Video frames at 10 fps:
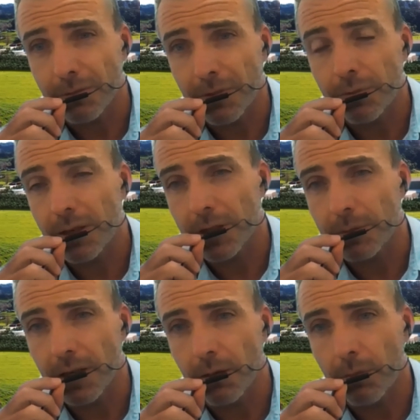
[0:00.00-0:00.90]
and we've pretty much
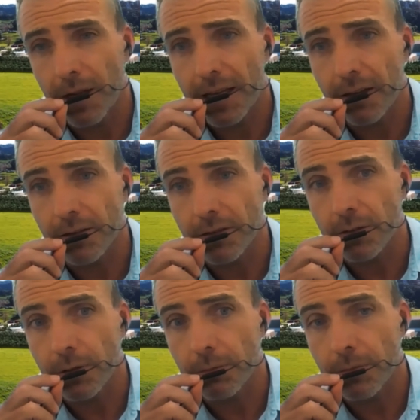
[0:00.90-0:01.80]
been in the blackout
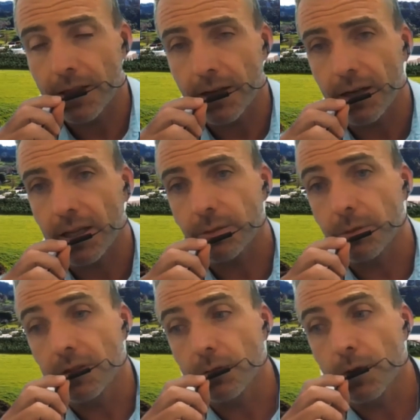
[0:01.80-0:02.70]
until we made that
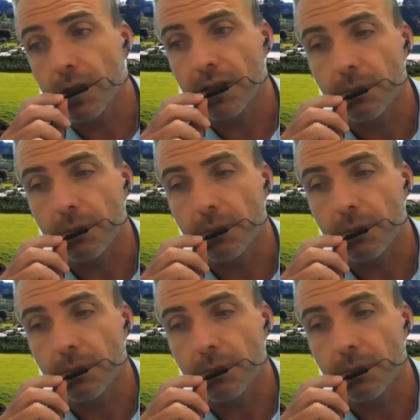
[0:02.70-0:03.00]
announcement this week.